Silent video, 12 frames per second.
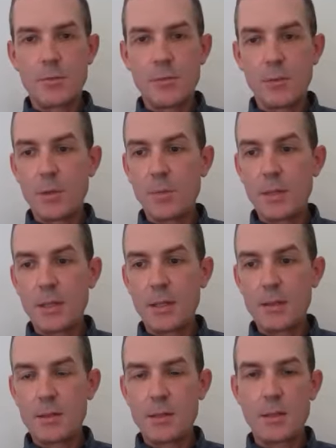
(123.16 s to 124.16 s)
floor
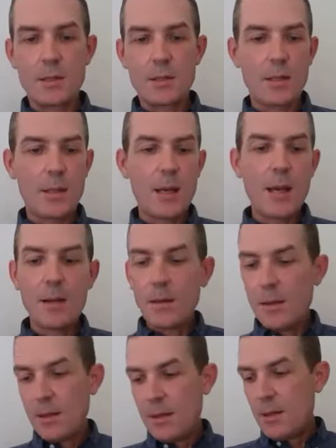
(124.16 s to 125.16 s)
plans and things like that.
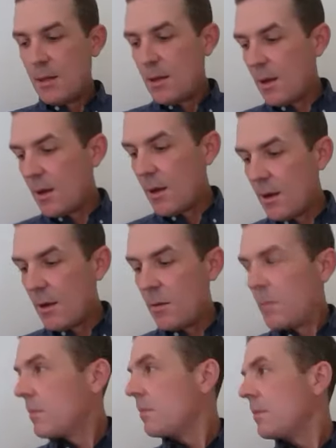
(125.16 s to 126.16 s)

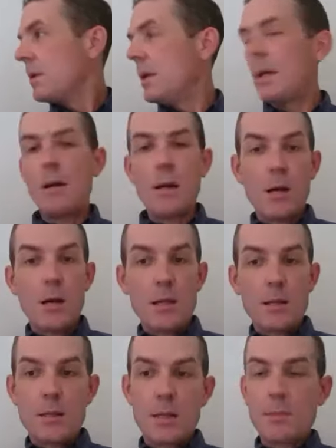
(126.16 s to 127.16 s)
Now, at
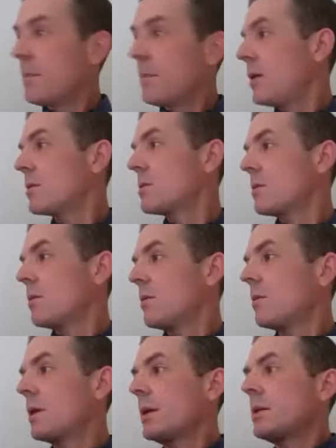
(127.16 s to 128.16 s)
the same time, I also
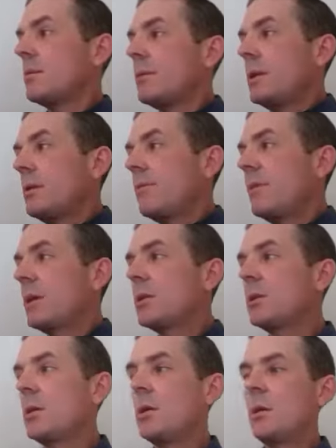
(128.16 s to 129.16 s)
like to read
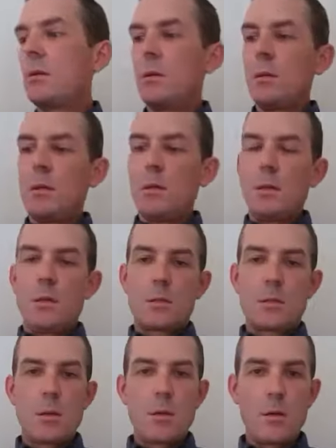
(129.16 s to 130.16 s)
fiction.
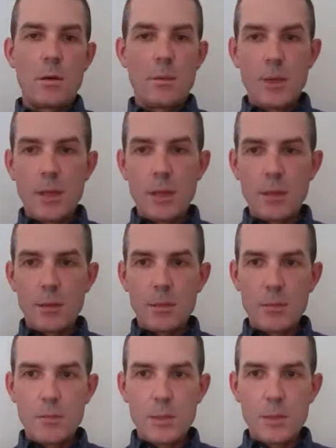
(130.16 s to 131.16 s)
So I'm reading
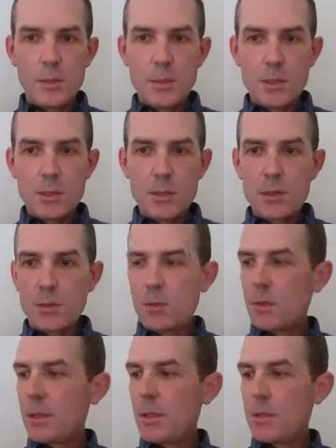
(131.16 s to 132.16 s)
Montreal
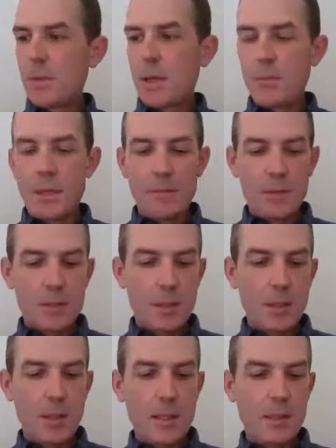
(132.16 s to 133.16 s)
Stories by Mavis
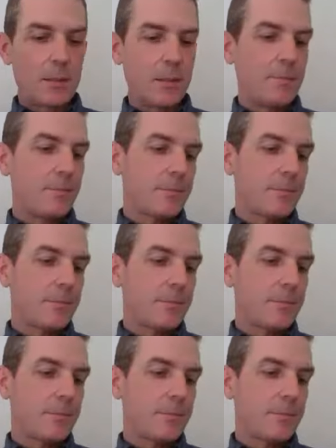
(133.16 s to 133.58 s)
Gallant